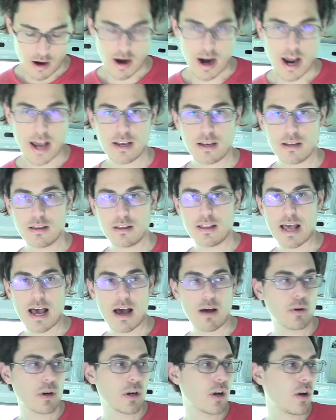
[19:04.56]
right,
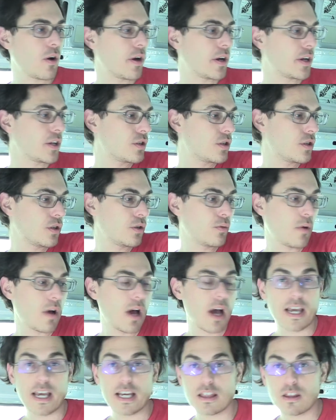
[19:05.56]
now we're going
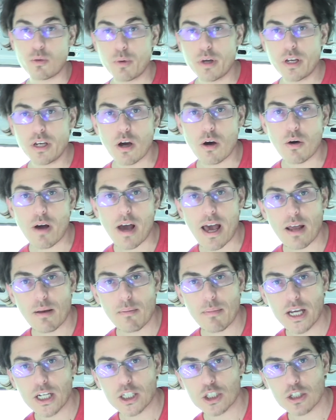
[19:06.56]
to get the window and
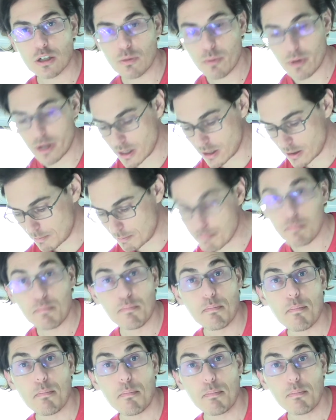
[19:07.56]
make sure we
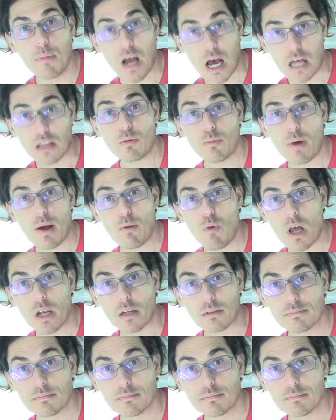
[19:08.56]
got the right one.